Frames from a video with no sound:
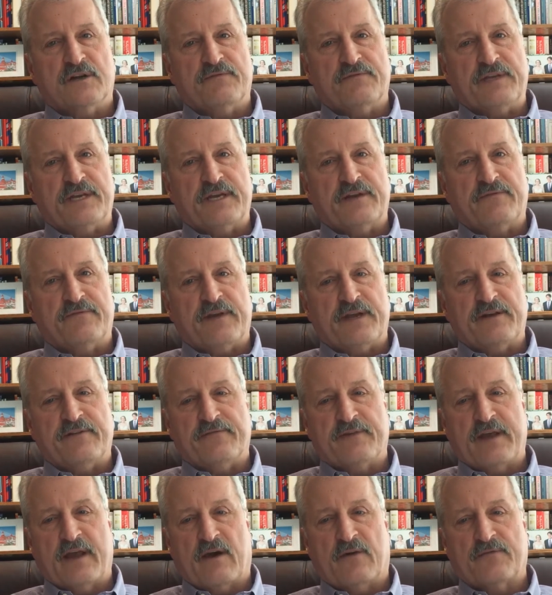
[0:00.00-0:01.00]
of the
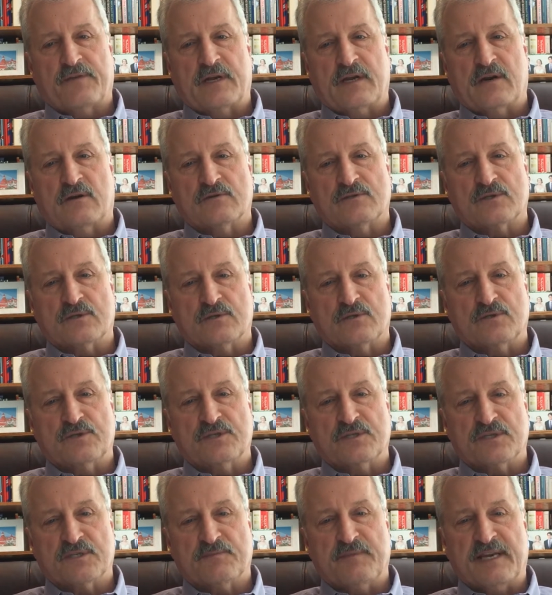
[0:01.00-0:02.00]
innovative healthcare
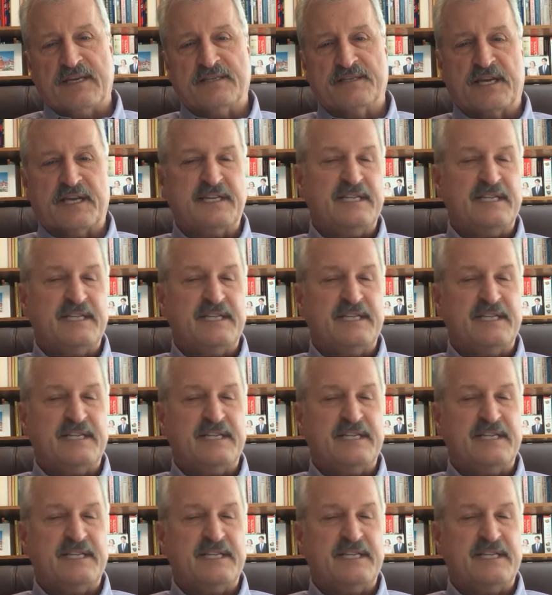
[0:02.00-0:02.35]
solution space